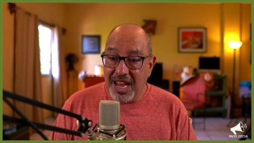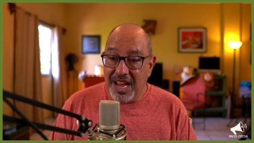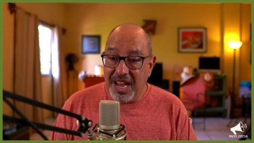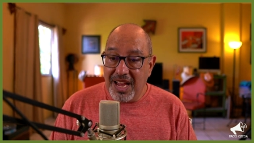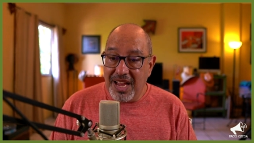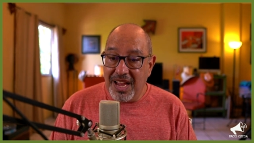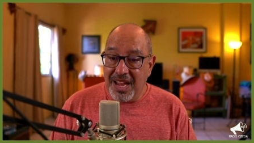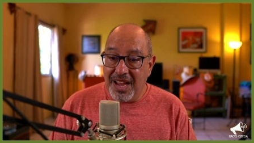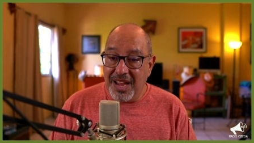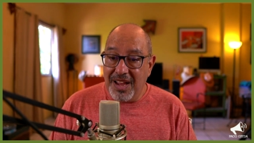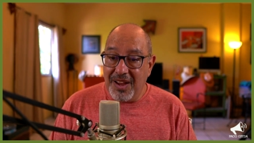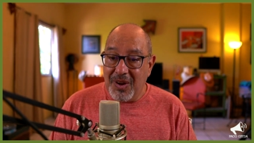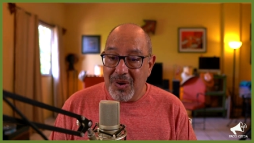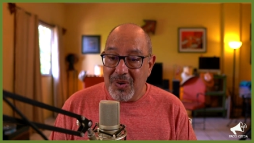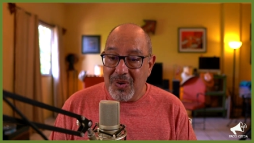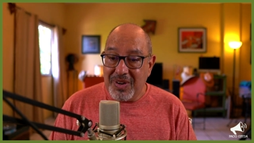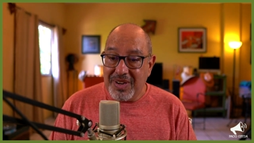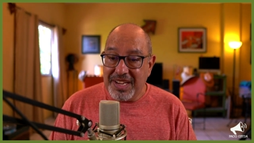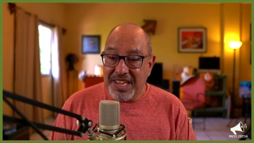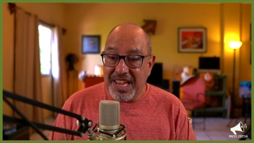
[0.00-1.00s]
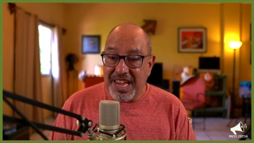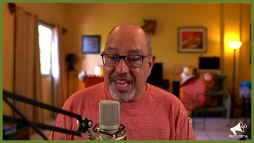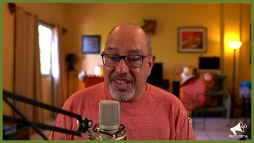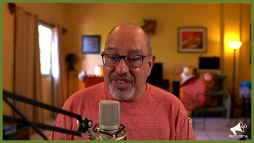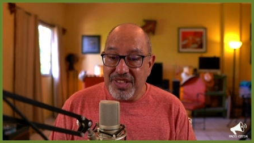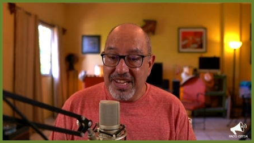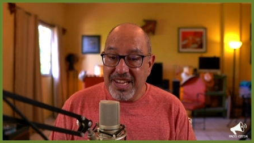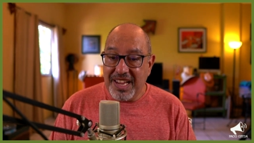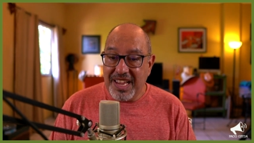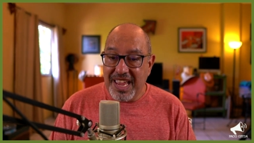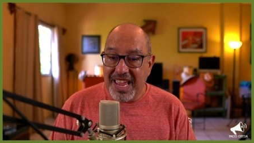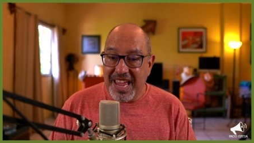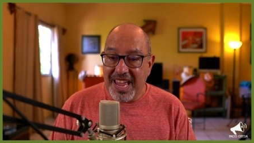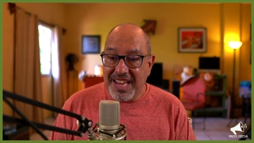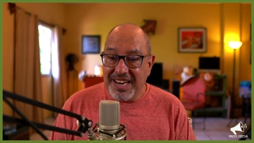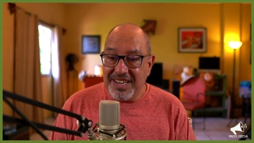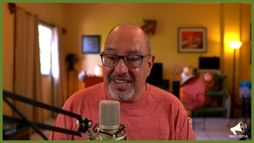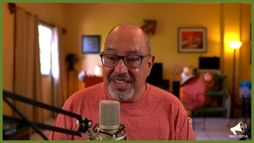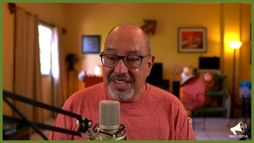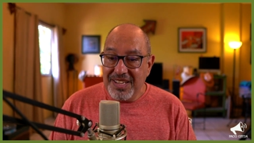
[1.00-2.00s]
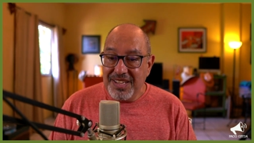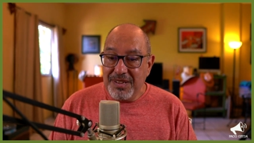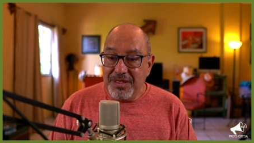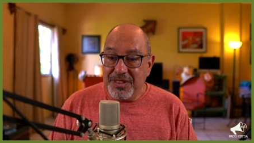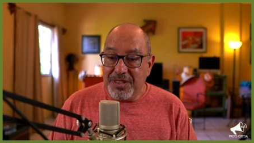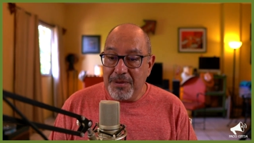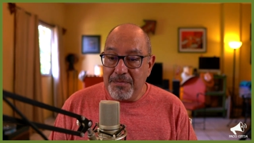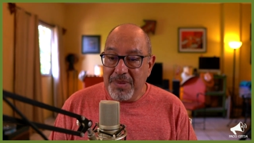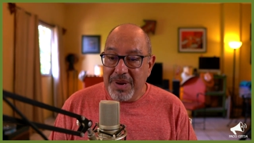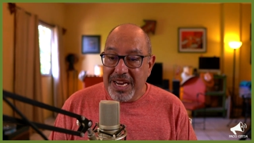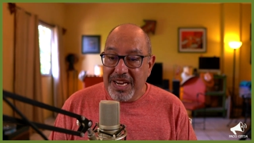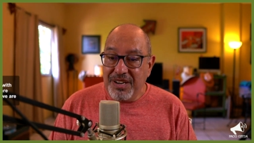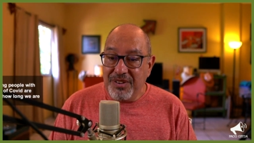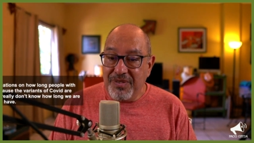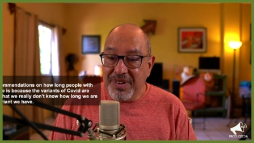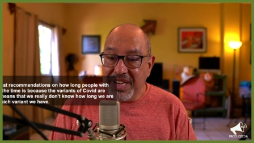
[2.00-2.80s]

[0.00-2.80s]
Uh oh, Kathy again. The main